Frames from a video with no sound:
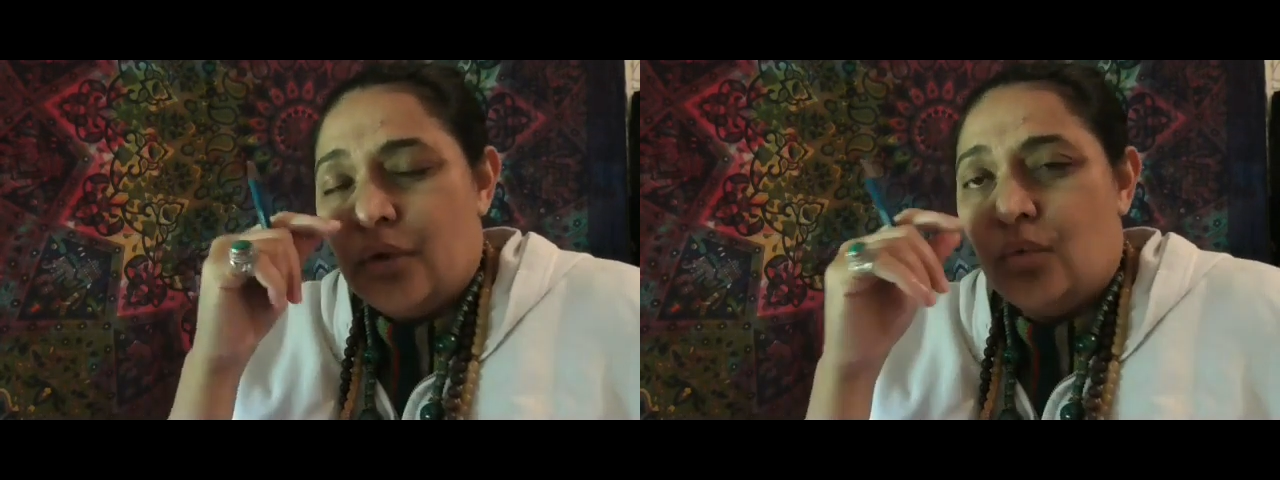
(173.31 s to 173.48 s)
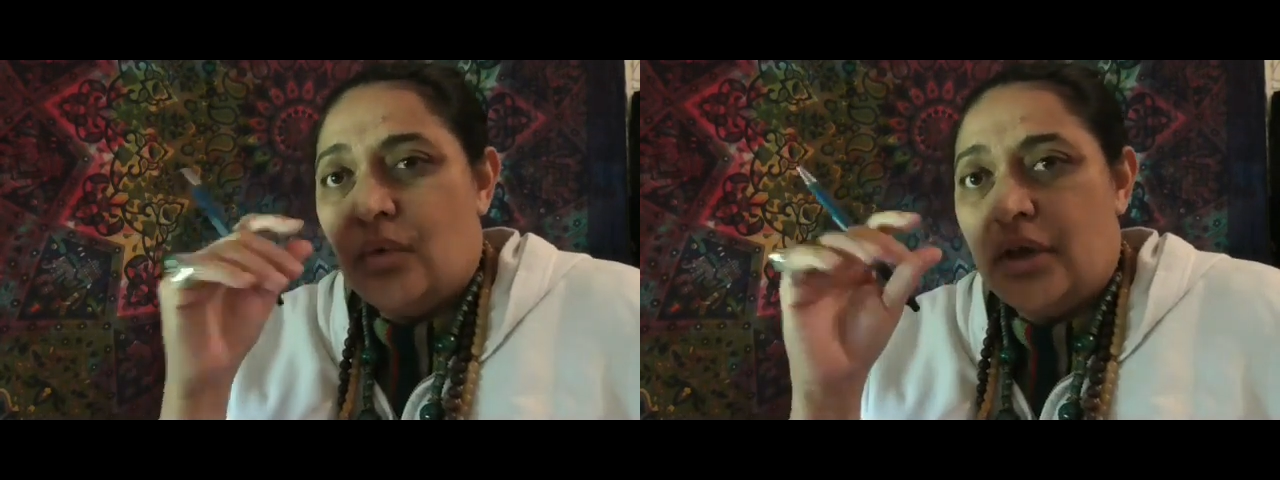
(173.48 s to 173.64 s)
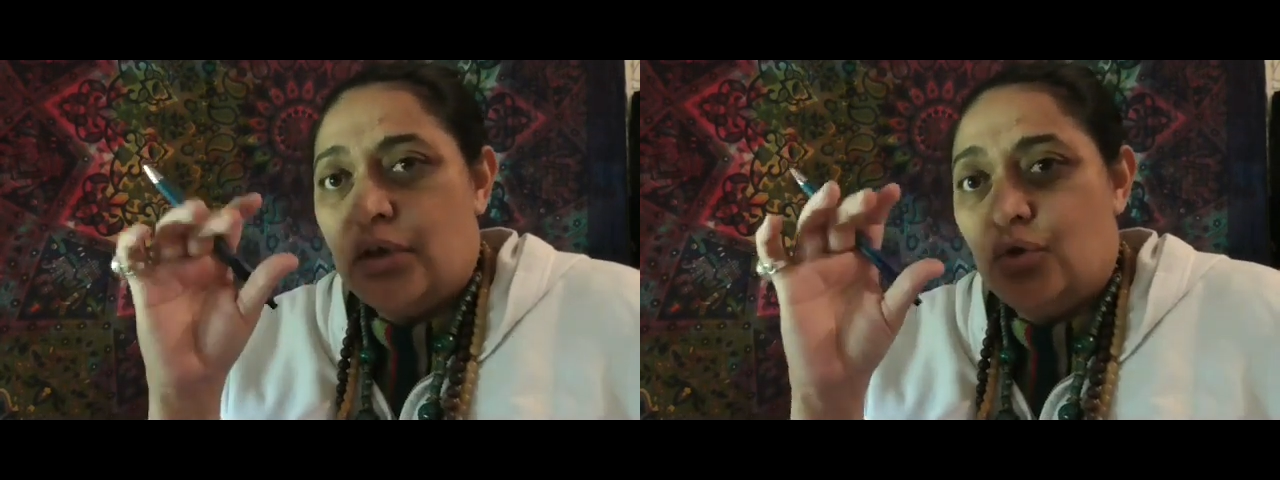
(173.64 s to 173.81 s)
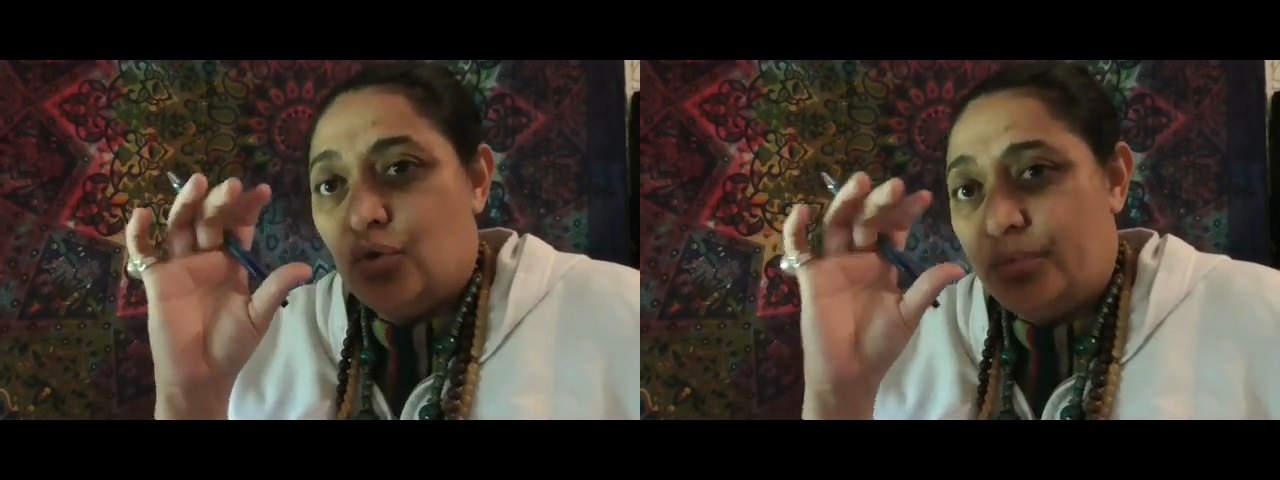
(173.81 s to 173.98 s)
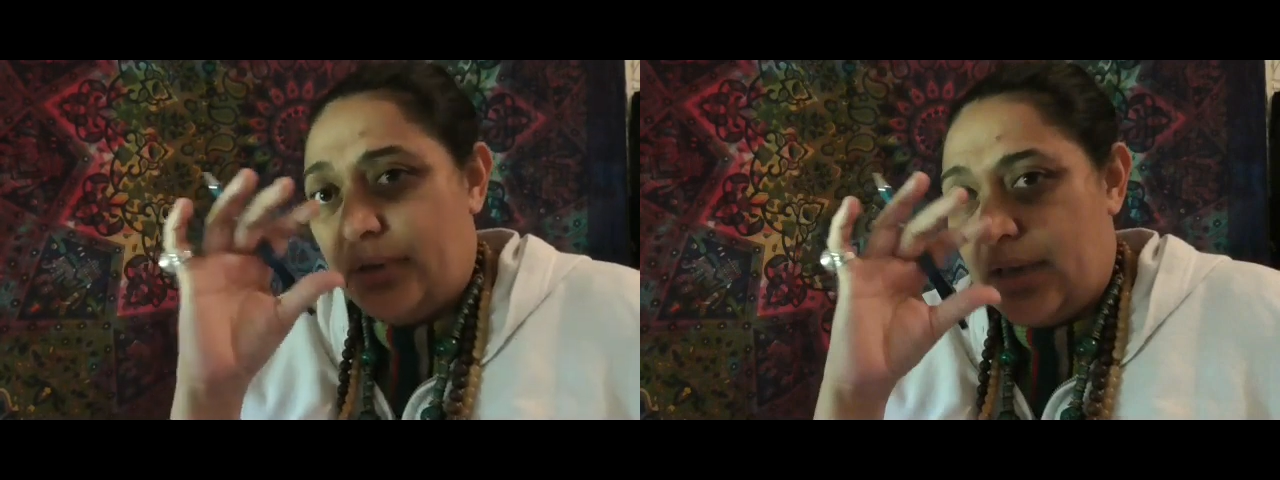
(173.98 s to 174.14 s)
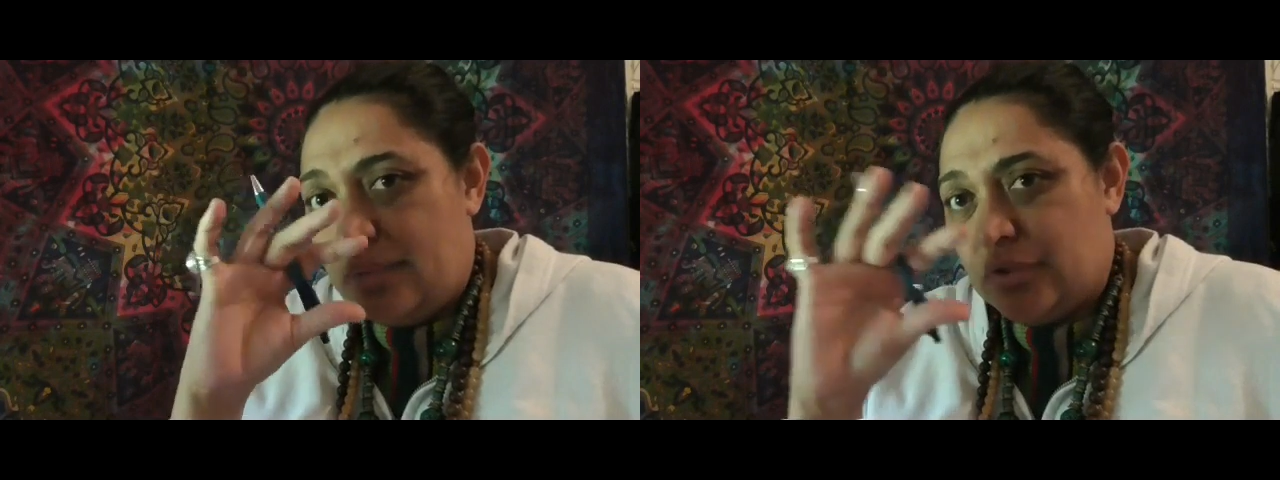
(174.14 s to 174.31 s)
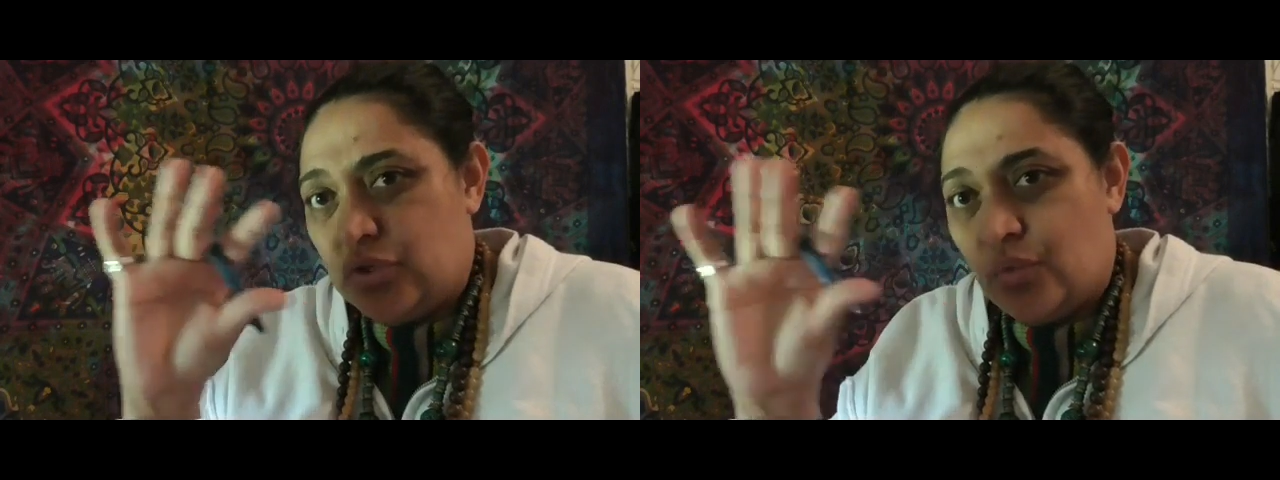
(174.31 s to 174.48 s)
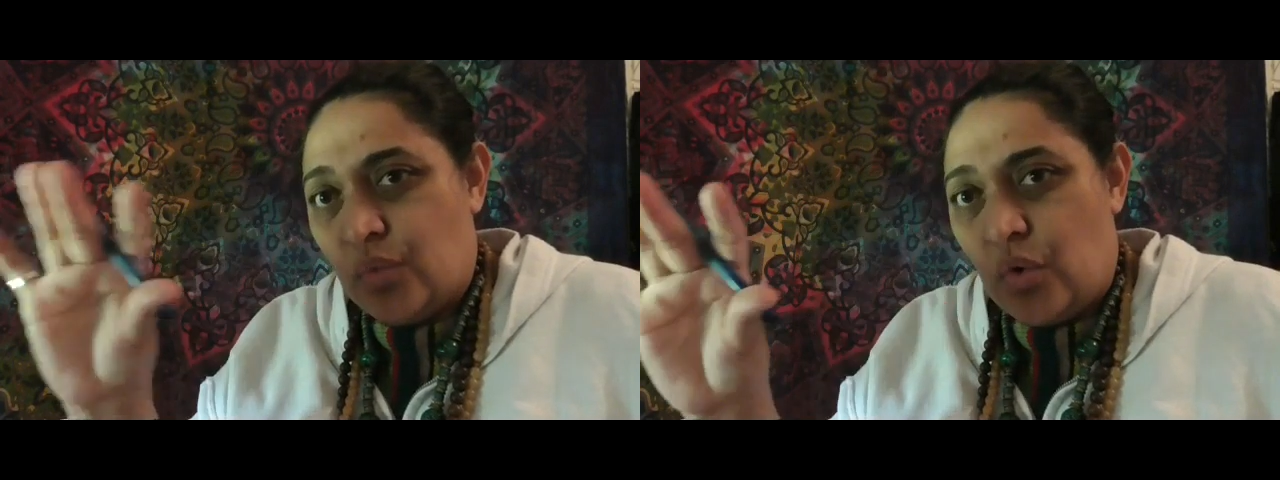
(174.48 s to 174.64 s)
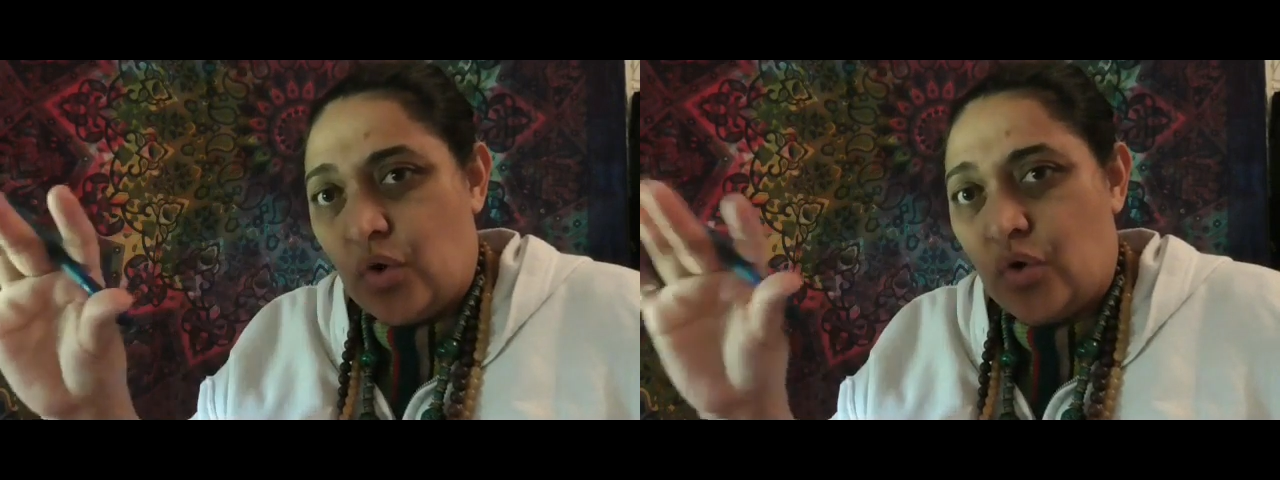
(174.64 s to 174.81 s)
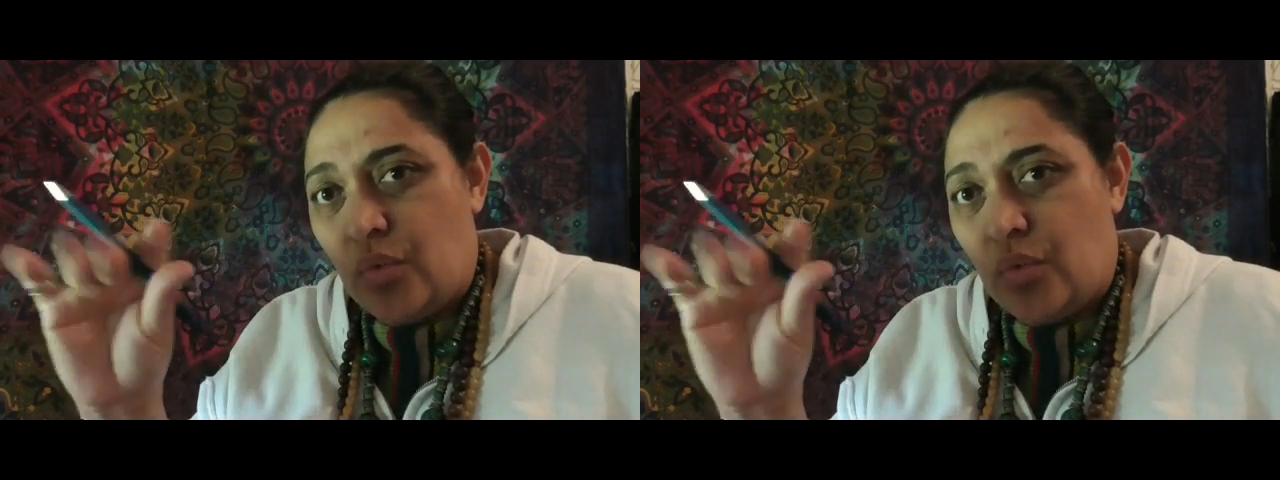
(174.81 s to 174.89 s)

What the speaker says: where you'll be able to walk